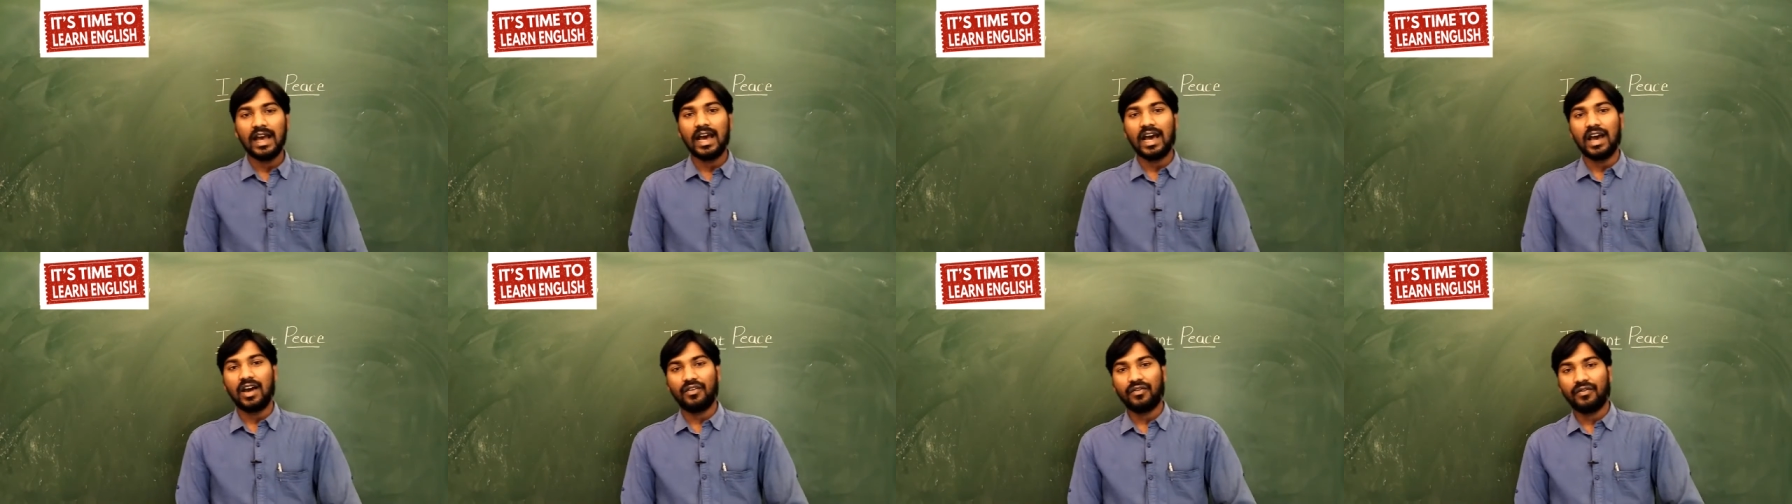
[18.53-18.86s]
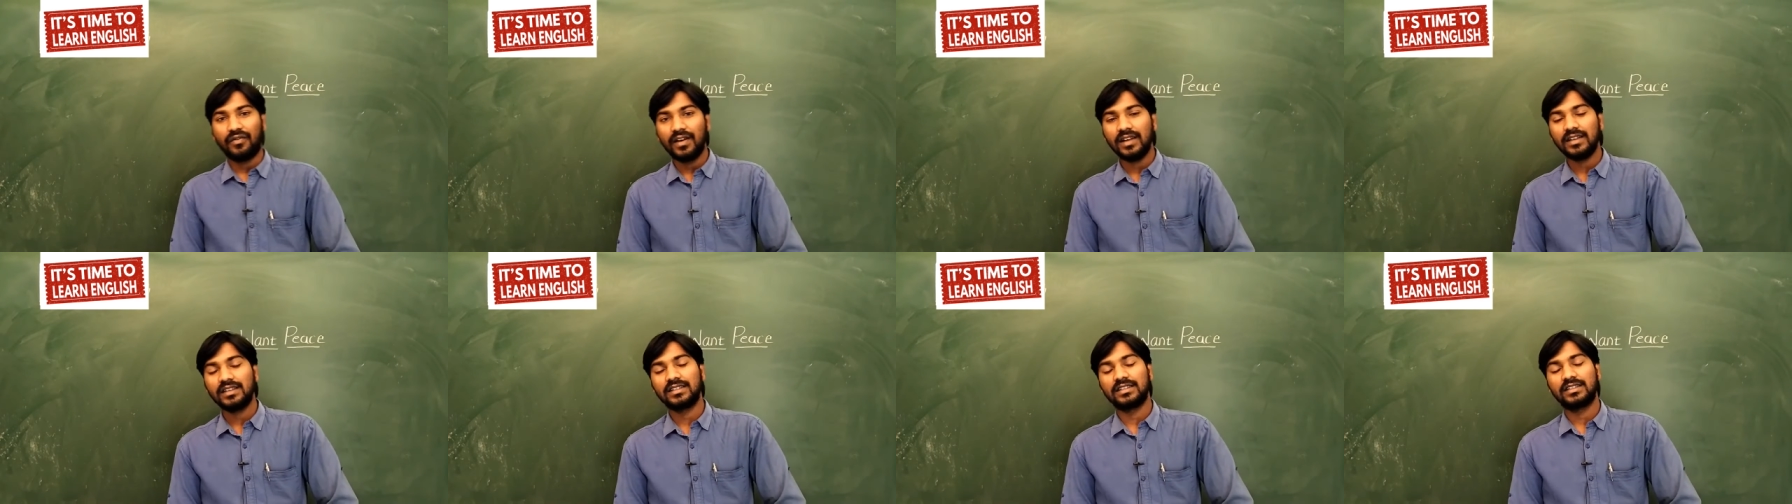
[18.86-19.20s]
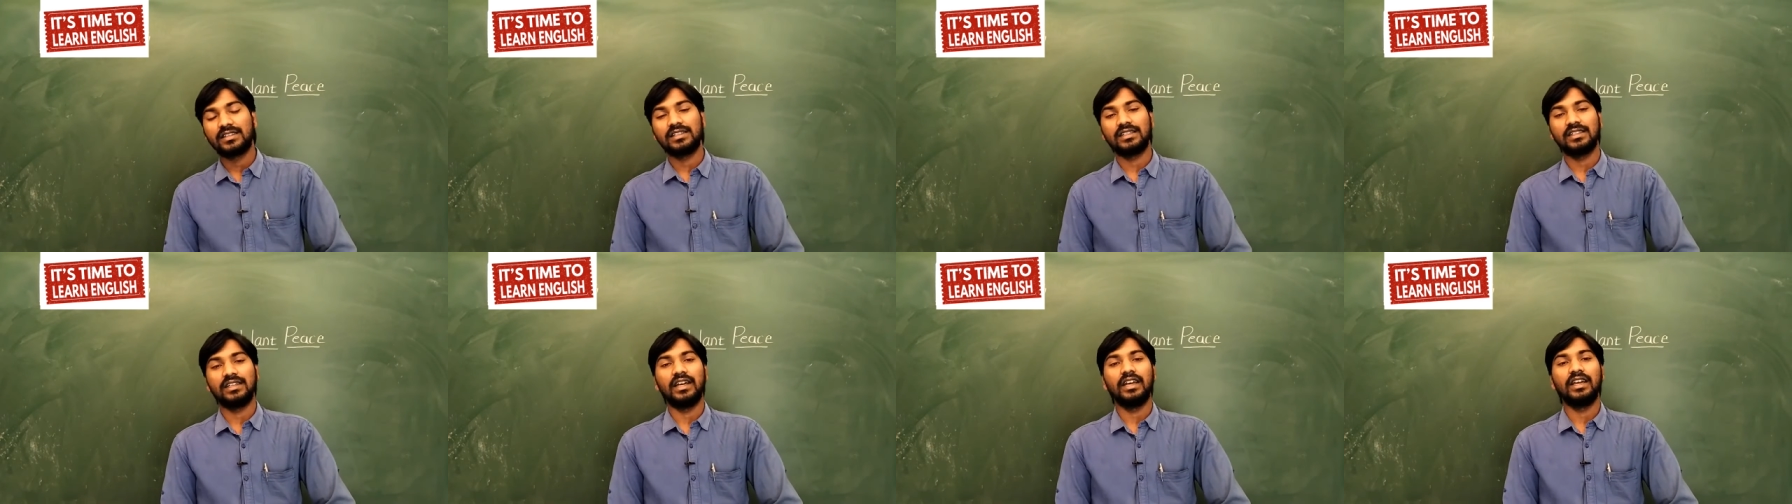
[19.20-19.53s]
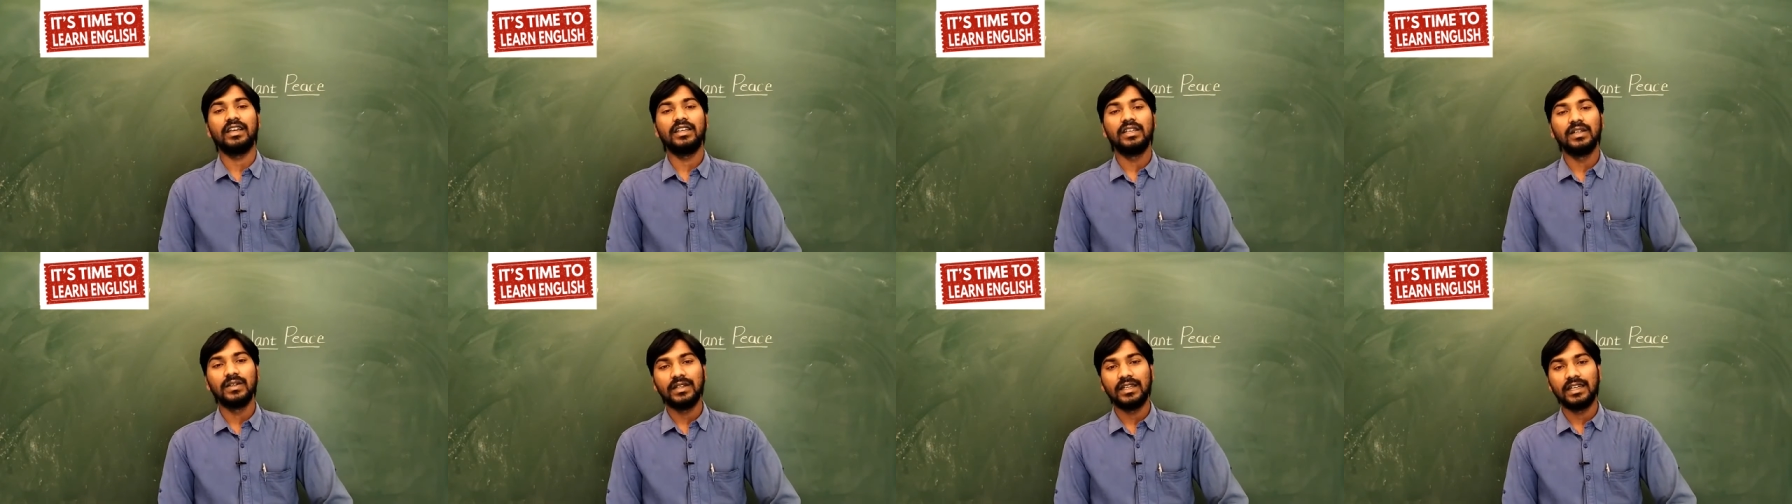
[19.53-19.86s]
our first
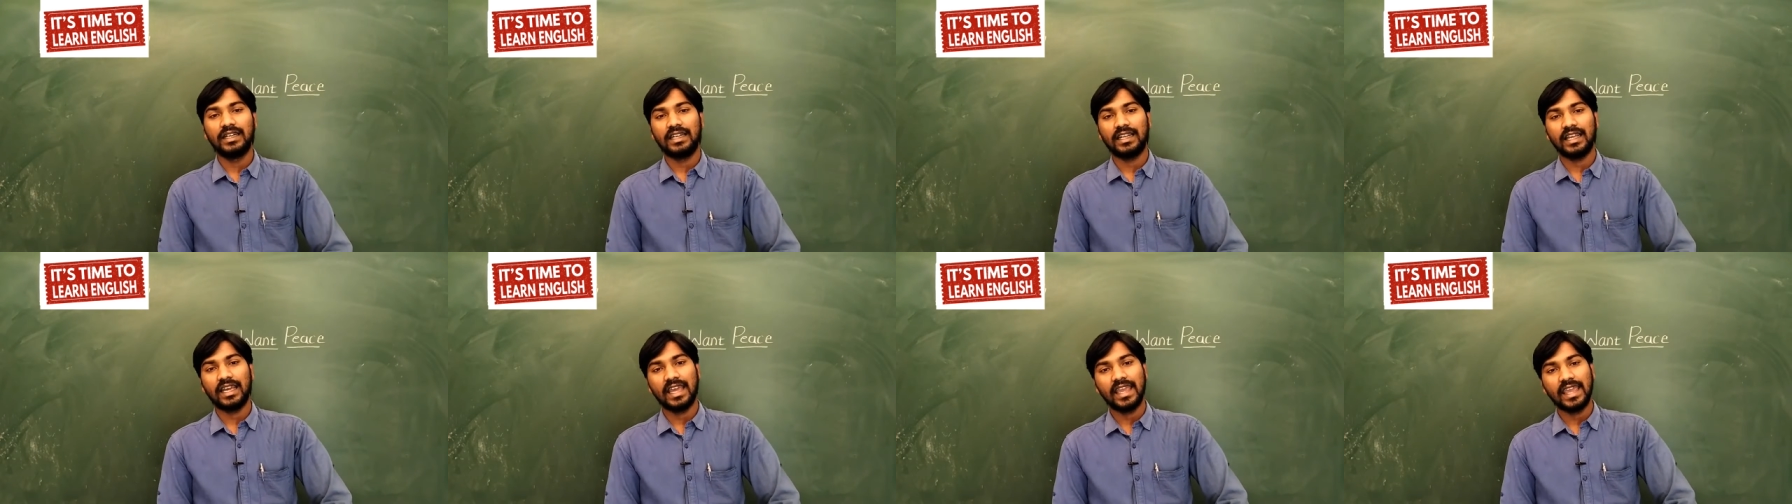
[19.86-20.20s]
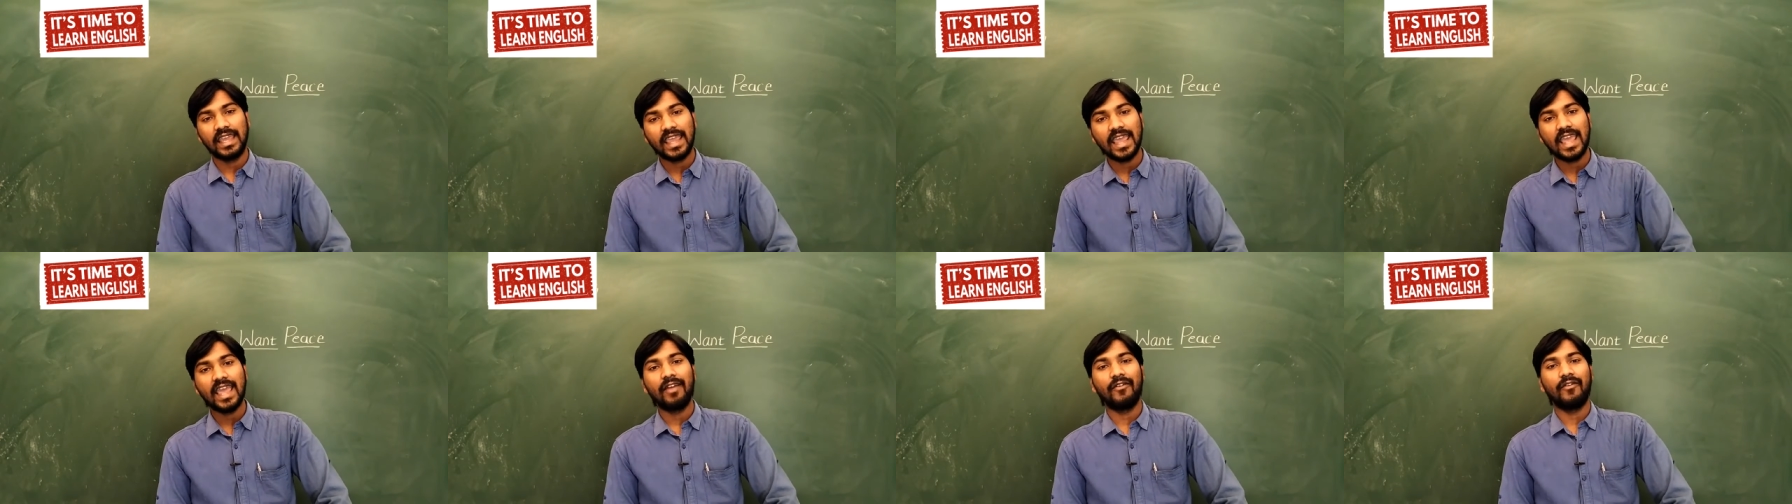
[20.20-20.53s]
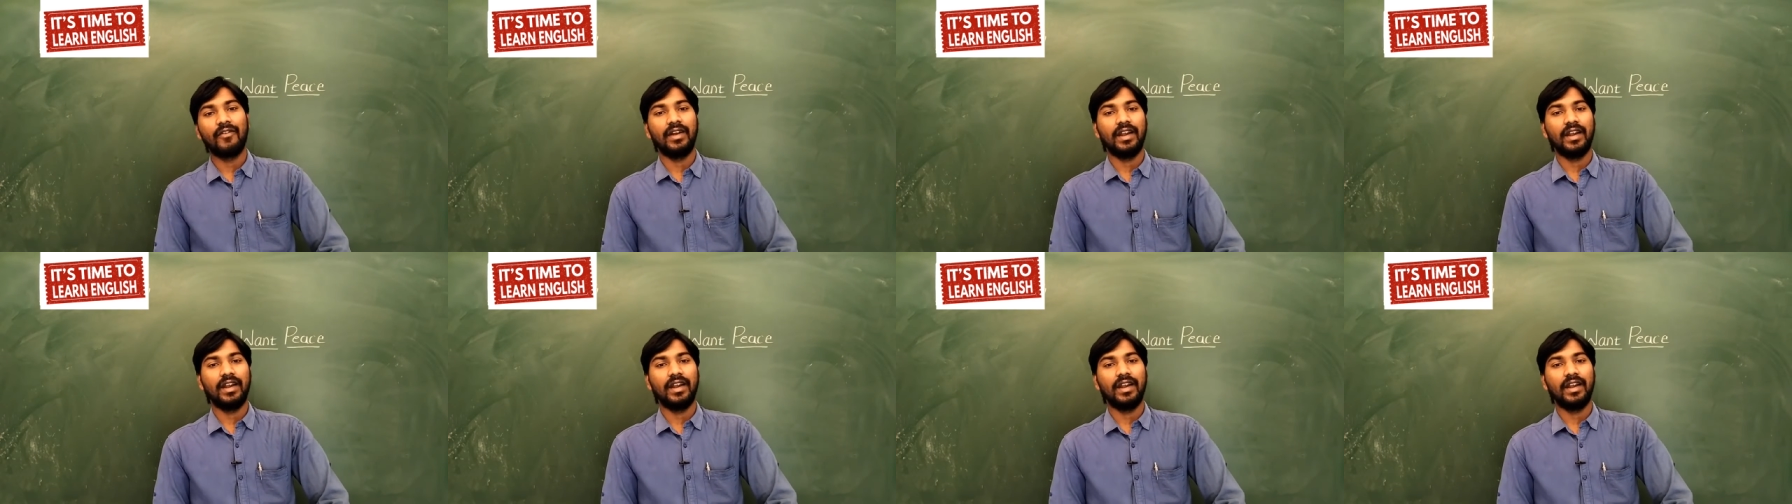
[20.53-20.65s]
unit A